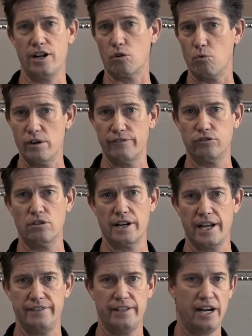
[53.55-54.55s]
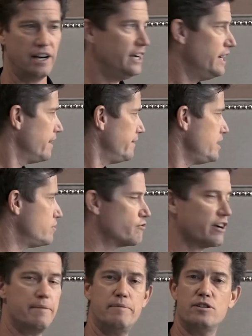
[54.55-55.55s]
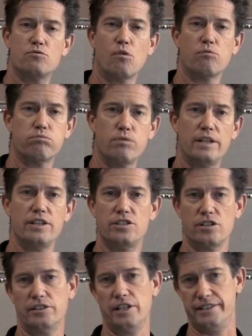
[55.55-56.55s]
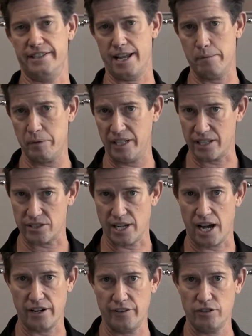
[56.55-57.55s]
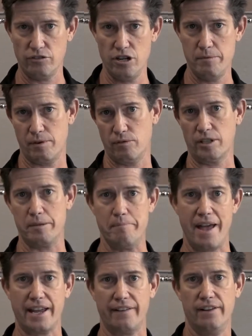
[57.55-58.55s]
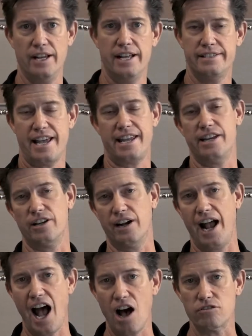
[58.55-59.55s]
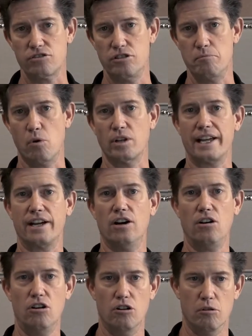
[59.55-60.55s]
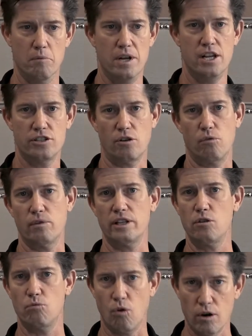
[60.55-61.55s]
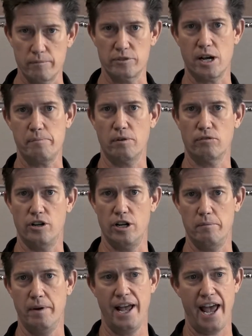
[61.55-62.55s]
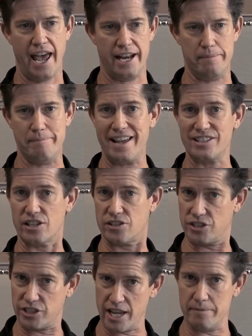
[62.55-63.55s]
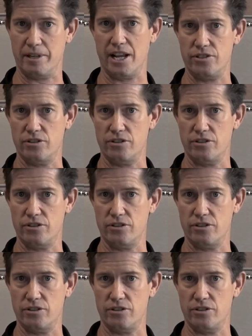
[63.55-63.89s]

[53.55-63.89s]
or wood flooring in there, these draperies will really start to dampen the sound in the room and really make it taking your house to more like a home. So it really warms up a room and it makes a statement as you